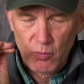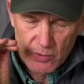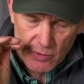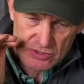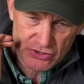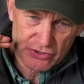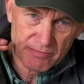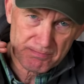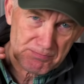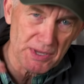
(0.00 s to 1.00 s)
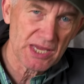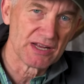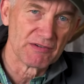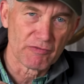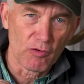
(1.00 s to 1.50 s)
We want you to be
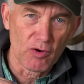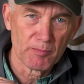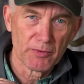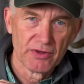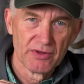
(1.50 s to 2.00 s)
informed.